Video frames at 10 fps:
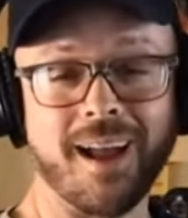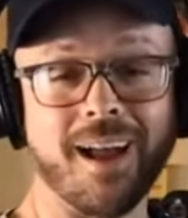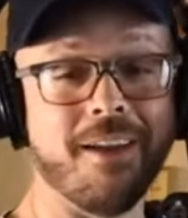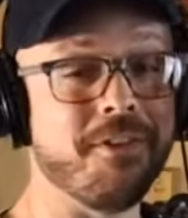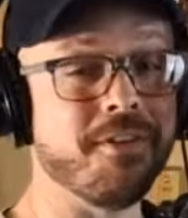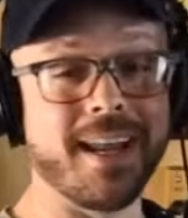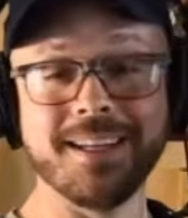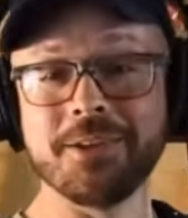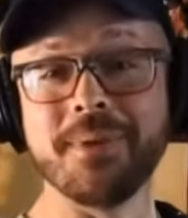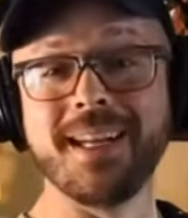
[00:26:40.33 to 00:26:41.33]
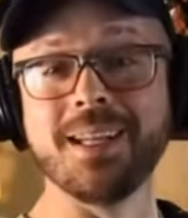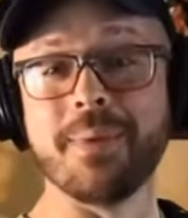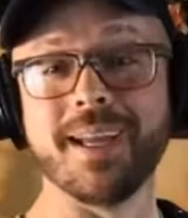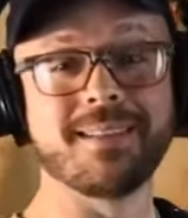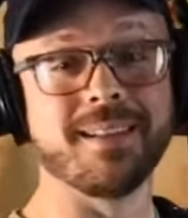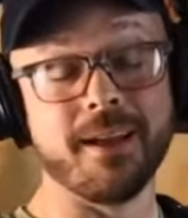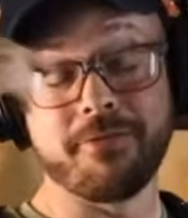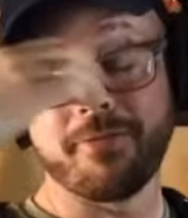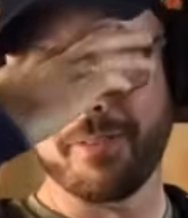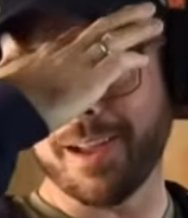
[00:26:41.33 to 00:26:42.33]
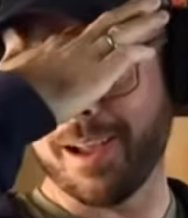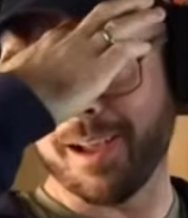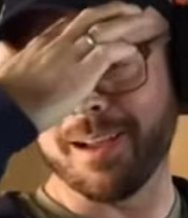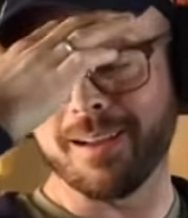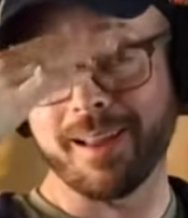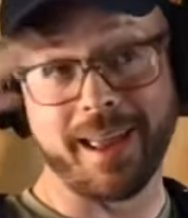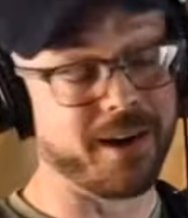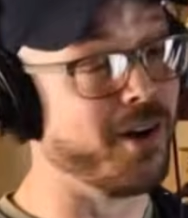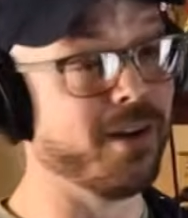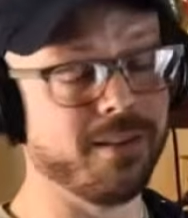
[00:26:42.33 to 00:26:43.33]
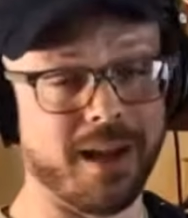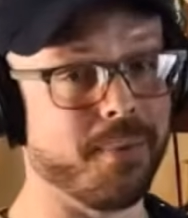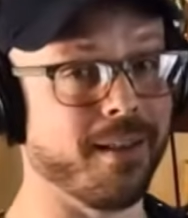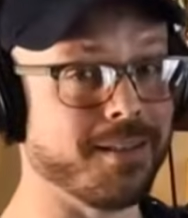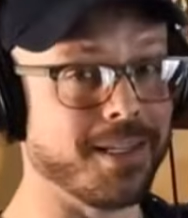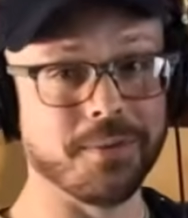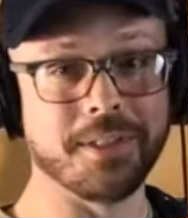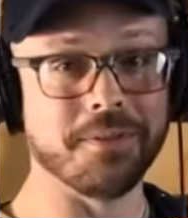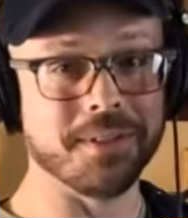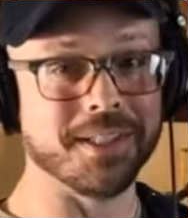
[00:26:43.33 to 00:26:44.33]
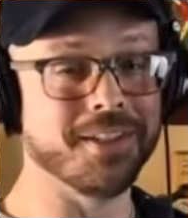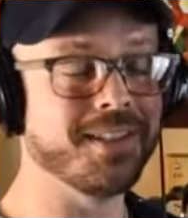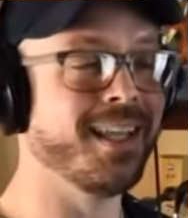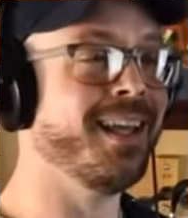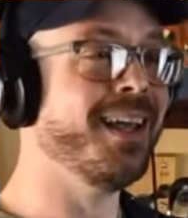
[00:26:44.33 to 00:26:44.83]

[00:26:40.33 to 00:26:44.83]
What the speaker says: If you're not into reading the bass clef at all, I apologize, we just use yours.